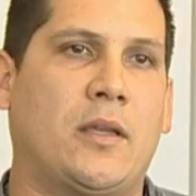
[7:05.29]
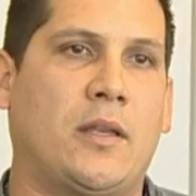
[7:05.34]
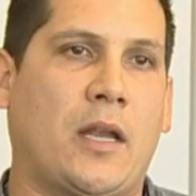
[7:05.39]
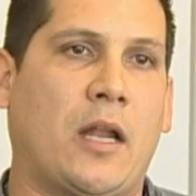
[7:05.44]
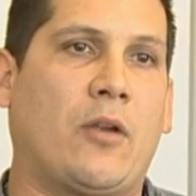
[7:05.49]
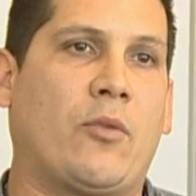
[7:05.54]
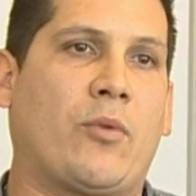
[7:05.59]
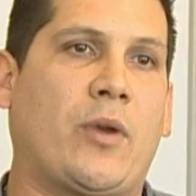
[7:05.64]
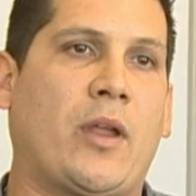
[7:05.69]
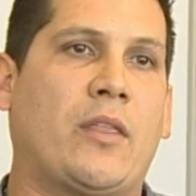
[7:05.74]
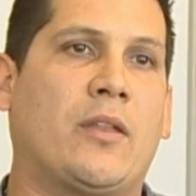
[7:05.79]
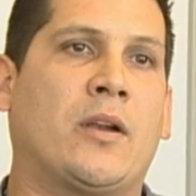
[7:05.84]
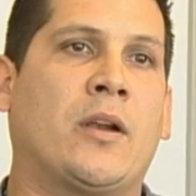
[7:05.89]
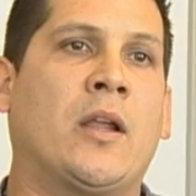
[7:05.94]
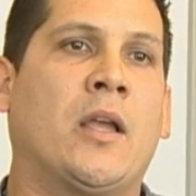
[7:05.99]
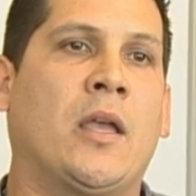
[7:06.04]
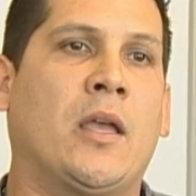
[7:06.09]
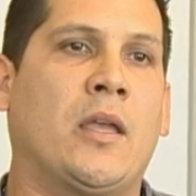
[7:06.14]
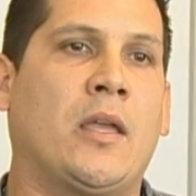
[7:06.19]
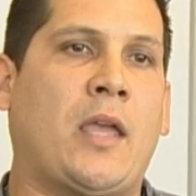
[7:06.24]
And I'd rather
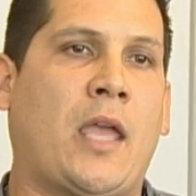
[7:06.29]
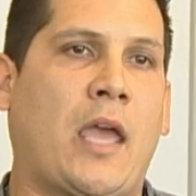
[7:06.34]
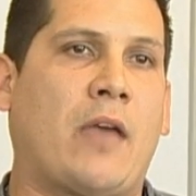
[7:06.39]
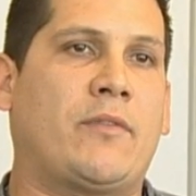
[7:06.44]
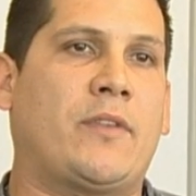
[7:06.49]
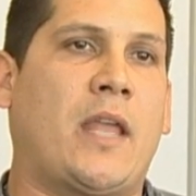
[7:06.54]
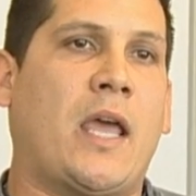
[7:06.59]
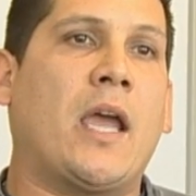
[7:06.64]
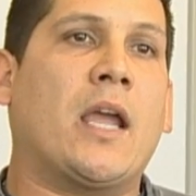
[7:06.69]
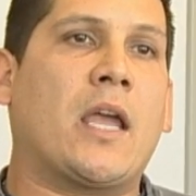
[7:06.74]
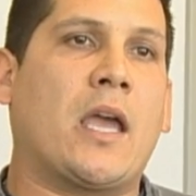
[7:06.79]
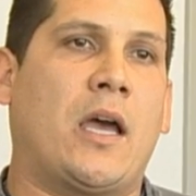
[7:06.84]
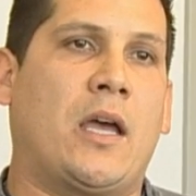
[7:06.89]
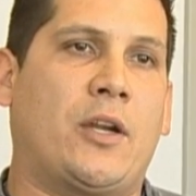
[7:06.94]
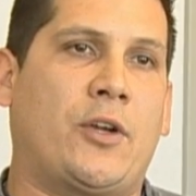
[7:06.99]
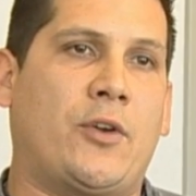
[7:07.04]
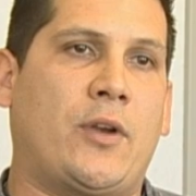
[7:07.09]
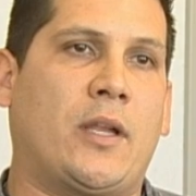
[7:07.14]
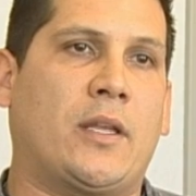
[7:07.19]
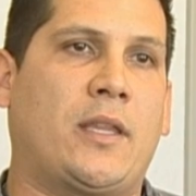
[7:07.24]
have that
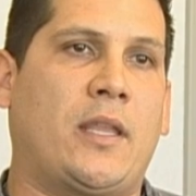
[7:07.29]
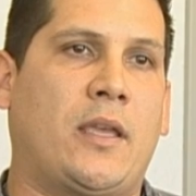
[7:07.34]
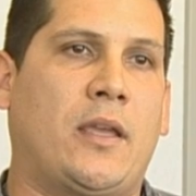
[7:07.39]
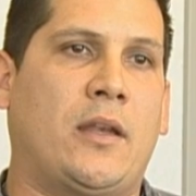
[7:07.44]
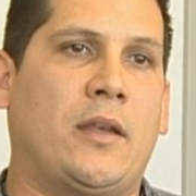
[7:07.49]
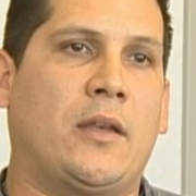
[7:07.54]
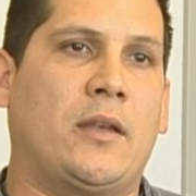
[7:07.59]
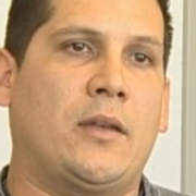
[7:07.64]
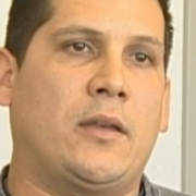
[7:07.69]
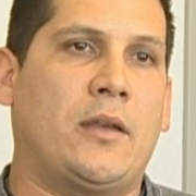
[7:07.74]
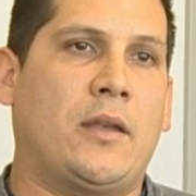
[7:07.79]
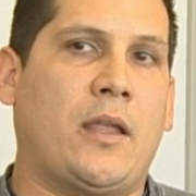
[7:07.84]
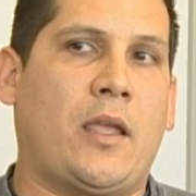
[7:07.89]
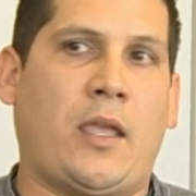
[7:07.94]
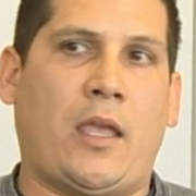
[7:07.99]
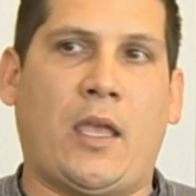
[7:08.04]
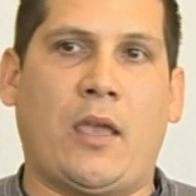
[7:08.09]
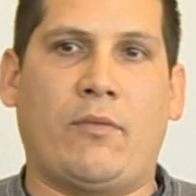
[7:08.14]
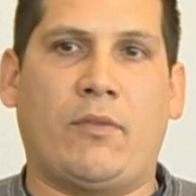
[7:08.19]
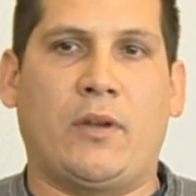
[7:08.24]
contract than
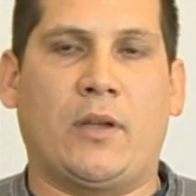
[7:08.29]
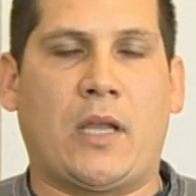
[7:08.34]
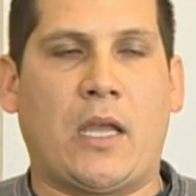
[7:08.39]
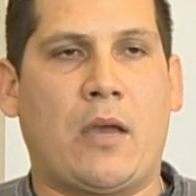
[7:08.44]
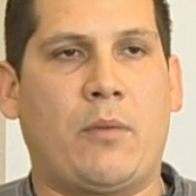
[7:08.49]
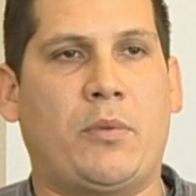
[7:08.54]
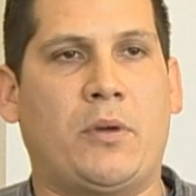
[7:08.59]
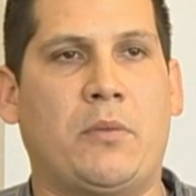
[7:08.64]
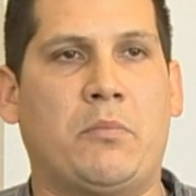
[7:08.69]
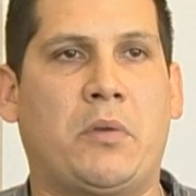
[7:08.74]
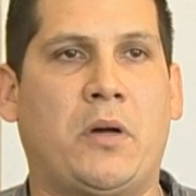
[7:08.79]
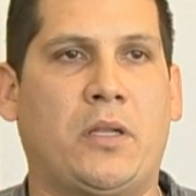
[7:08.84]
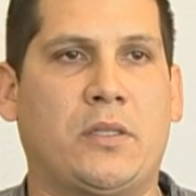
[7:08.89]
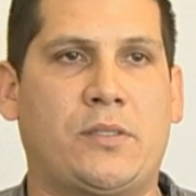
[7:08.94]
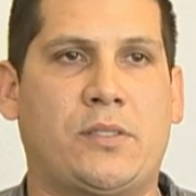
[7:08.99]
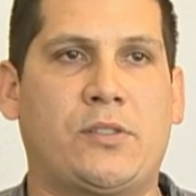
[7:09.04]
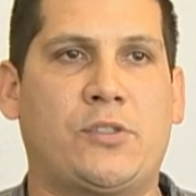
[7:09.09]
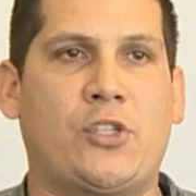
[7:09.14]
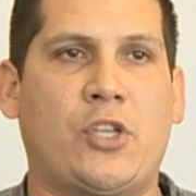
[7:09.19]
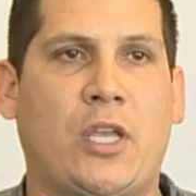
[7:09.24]
having company
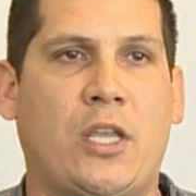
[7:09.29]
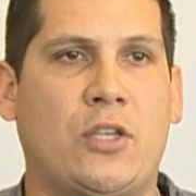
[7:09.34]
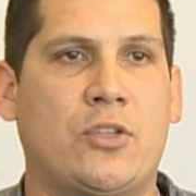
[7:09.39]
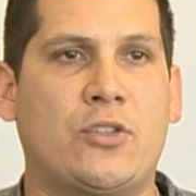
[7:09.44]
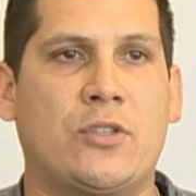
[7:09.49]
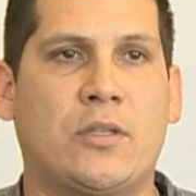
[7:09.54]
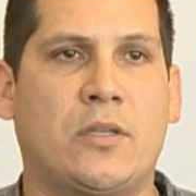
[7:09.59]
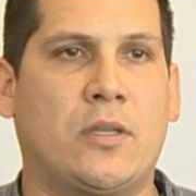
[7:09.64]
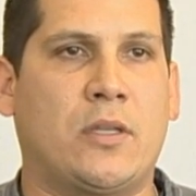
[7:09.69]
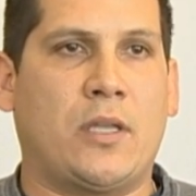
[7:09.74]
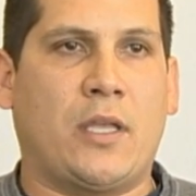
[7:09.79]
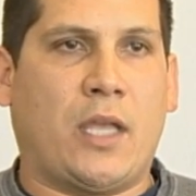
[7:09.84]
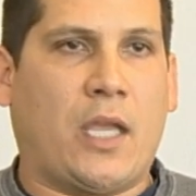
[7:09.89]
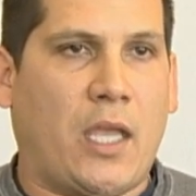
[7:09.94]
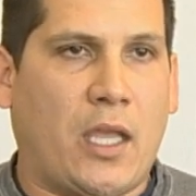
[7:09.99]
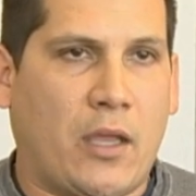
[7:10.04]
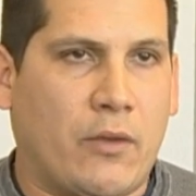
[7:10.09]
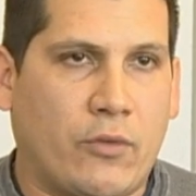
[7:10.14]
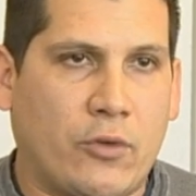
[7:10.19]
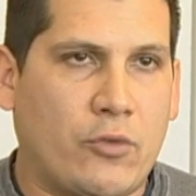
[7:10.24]
policies change
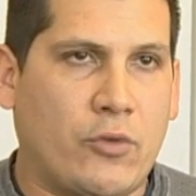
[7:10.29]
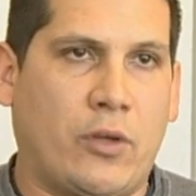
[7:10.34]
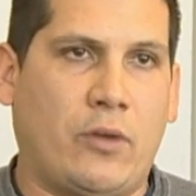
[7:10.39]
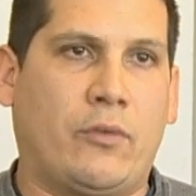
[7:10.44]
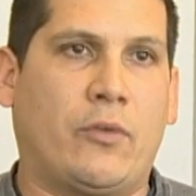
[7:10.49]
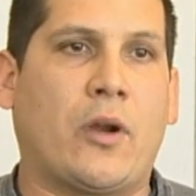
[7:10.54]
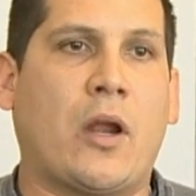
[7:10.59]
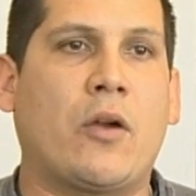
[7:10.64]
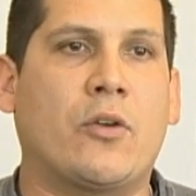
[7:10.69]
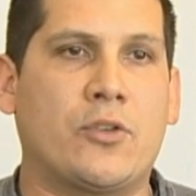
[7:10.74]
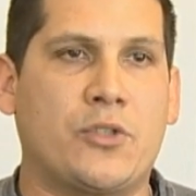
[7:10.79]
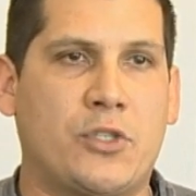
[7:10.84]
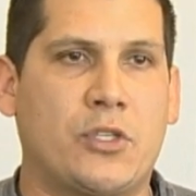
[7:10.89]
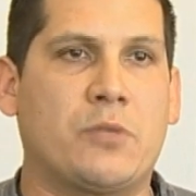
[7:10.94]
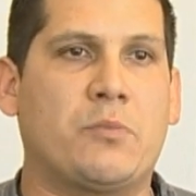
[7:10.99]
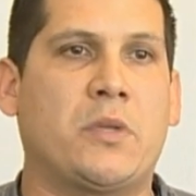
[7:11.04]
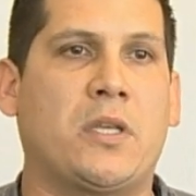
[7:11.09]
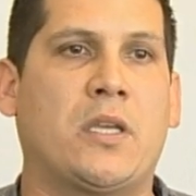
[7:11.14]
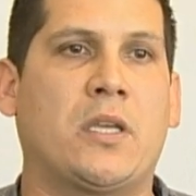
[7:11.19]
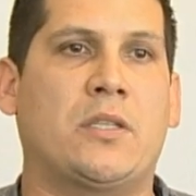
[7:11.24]
every 24 hours
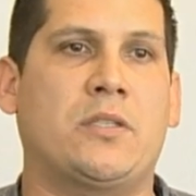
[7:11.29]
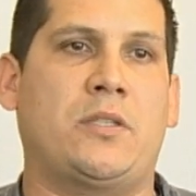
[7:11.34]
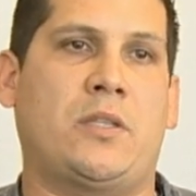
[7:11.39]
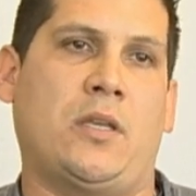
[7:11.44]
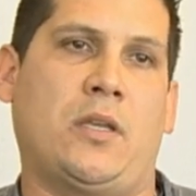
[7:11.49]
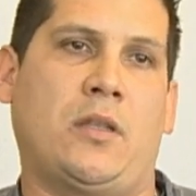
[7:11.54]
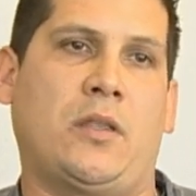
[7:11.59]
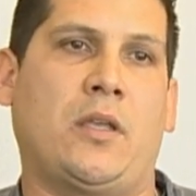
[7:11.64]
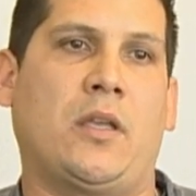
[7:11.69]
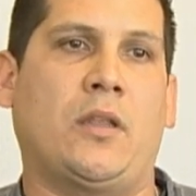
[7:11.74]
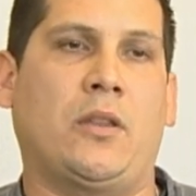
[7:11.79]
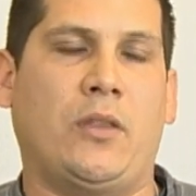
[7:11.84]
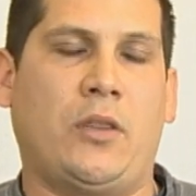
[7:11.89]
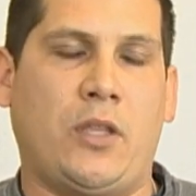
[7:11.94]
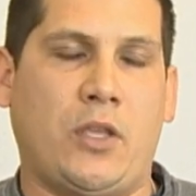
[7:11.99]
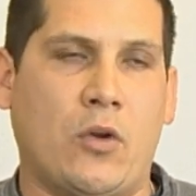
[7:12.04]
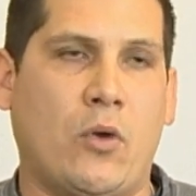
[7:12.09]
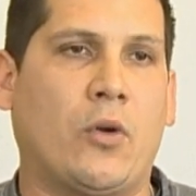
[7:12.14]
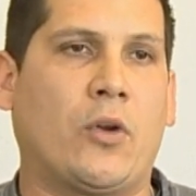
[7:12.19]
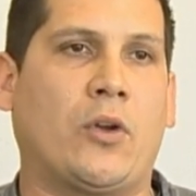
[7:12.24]
just because
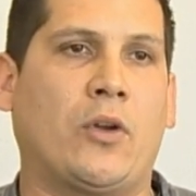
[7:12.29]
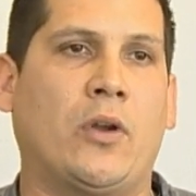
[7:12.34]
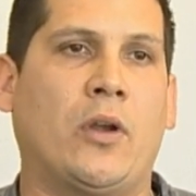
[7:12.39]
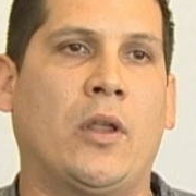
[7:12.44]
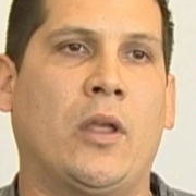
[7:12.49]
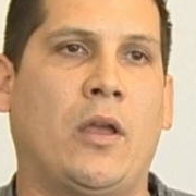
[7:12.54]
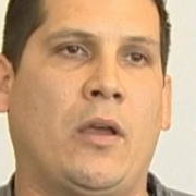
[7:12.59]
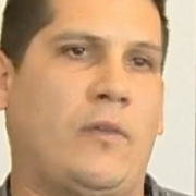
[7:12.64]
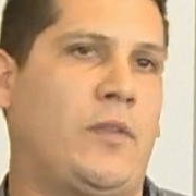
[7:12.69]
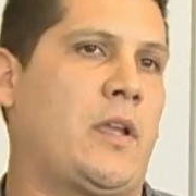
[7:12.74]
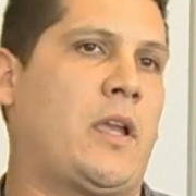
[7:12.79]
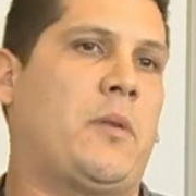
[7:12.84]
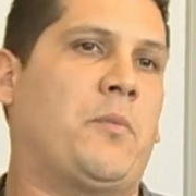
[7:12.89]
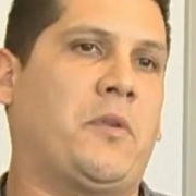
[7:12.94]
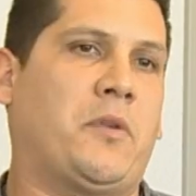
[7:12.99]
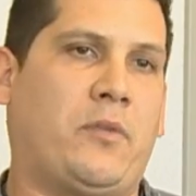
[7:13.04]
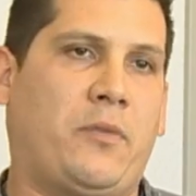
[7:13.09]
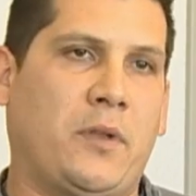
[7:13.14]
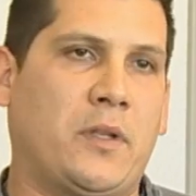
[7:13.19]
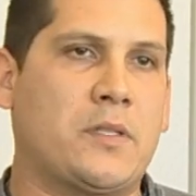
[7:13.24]
the owner of the
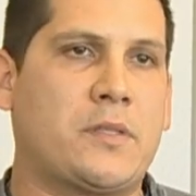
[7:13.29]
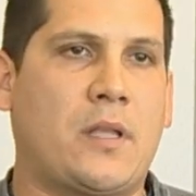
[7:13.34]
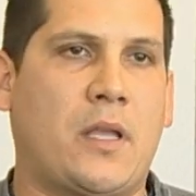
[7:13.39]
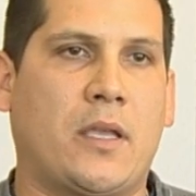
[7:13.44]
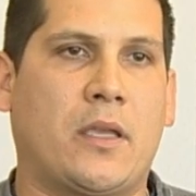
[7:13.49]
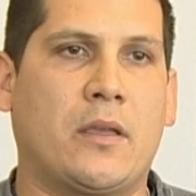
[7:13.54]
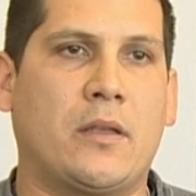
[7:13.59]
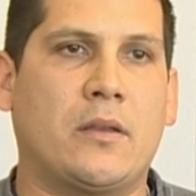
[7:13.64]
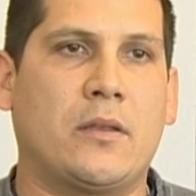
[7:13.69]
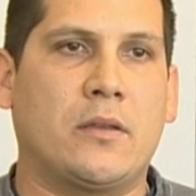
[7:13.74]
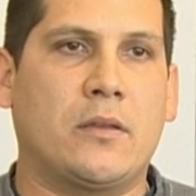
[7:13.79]
company feels like it.